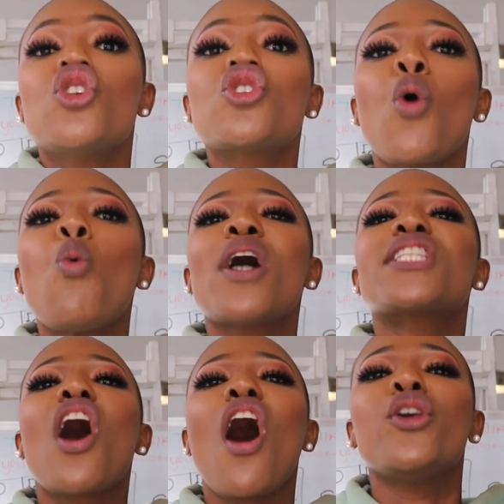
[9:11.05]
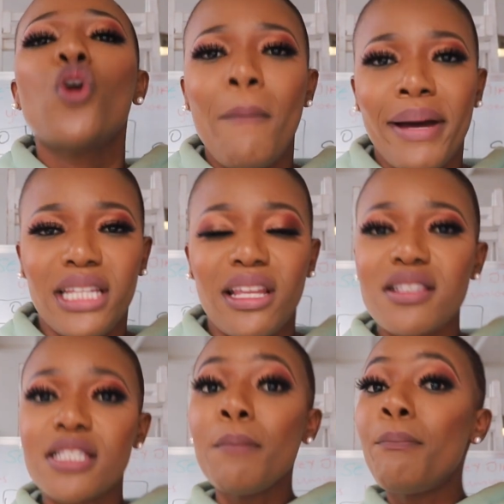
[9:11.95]
So what are your money
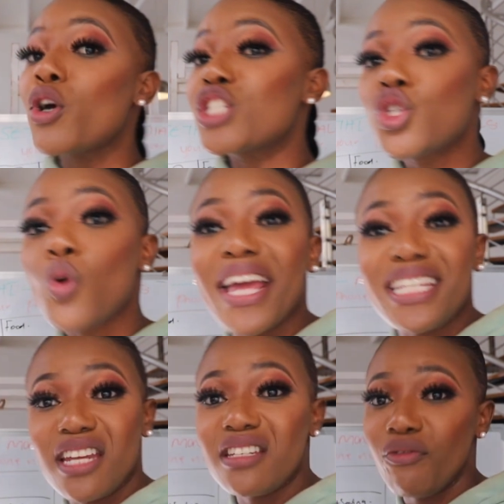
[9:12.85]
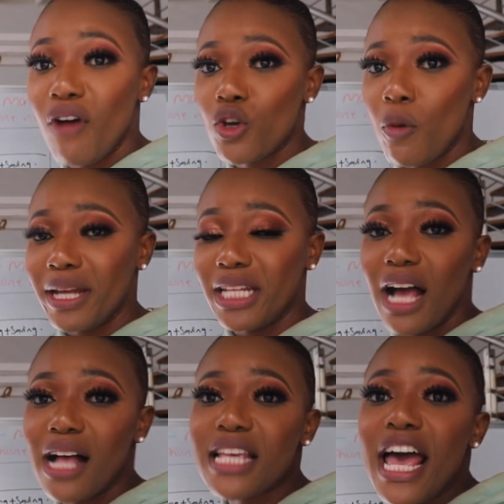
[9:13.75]
dials? It's important to identify your money
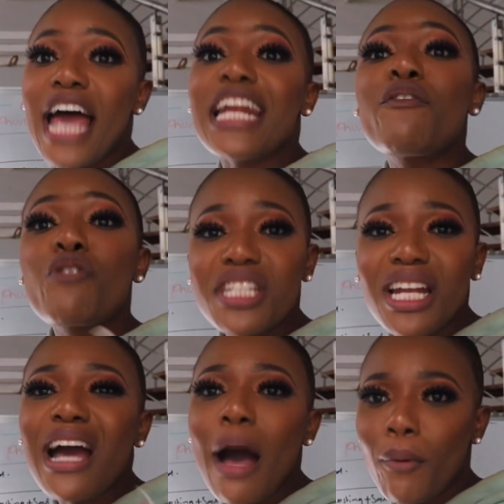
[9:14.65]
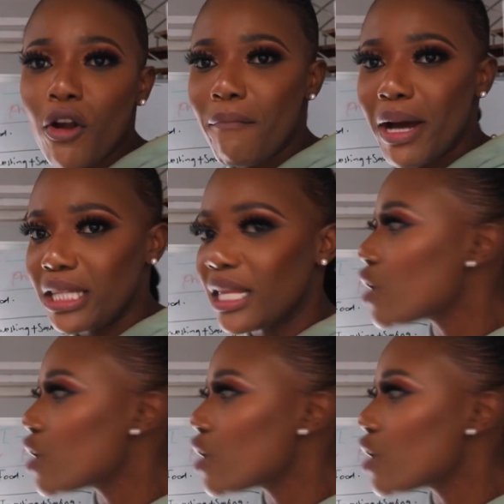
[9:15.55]
dials. And I've written a couple of money